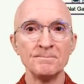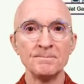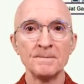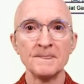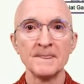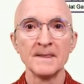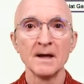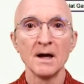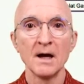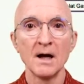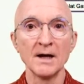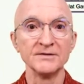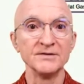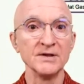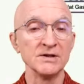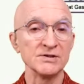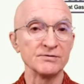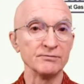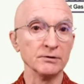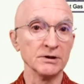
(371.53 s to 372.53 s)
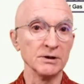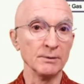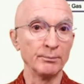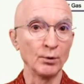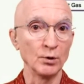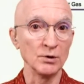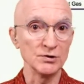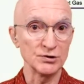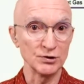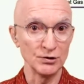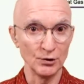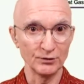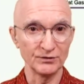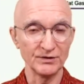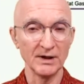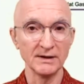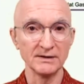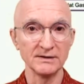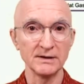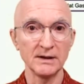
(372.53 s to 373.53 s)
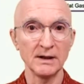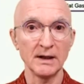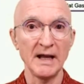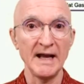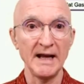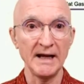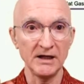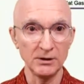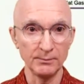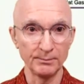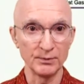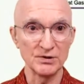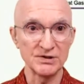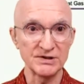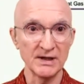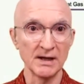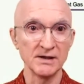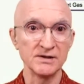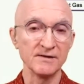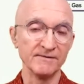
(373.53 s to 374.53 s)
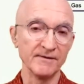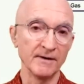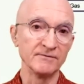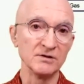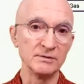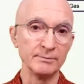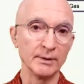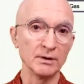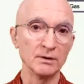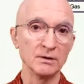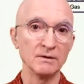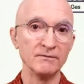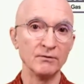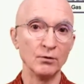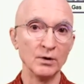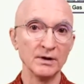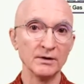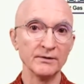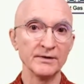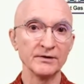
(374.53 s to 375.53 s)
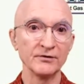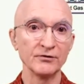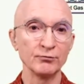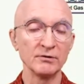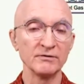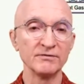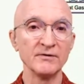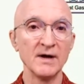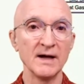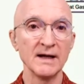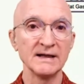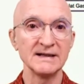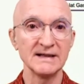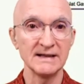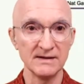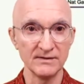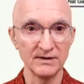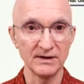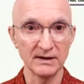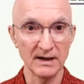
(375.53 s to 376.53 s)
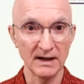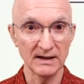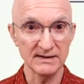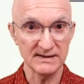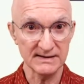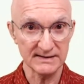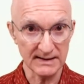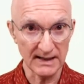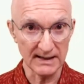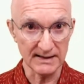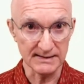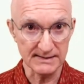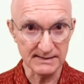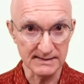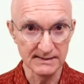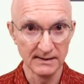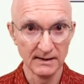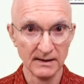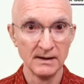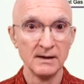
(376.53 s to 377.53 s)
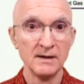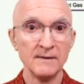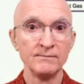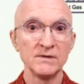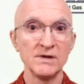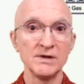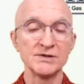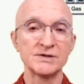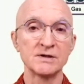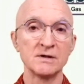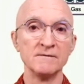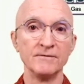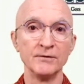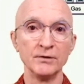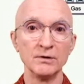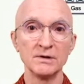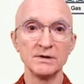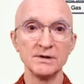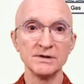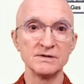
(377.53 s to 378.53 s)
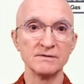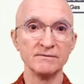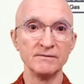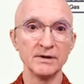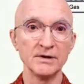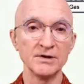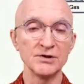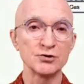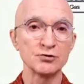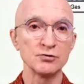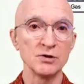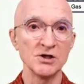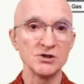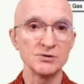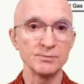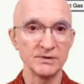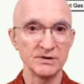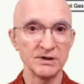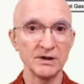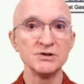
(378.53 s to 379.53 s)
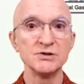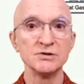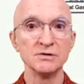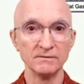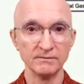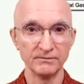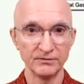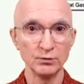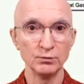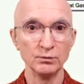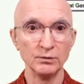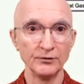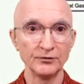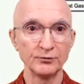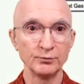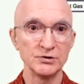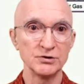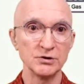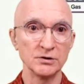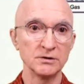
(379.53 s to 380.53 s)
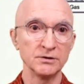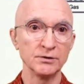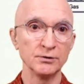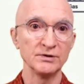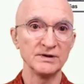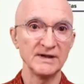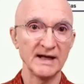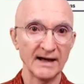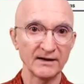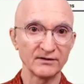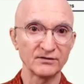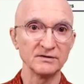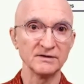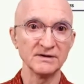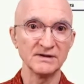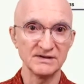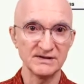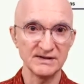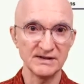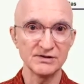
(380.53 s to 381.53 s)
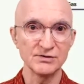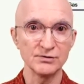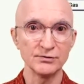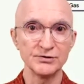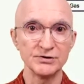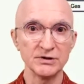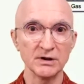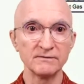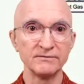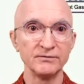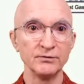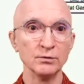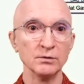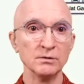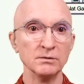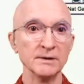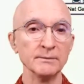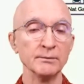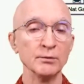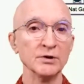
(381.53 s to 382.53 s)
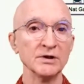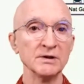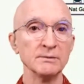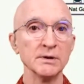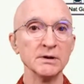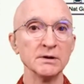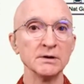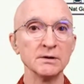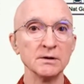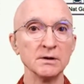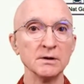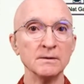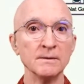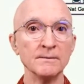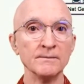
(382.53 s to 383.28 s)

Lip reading: I think it's really important to note that 80% of every barrel of oil that is refined in the United States is converted into various transportation and fuels, which include gasoline, diesel, jet fuel, and marine bunker.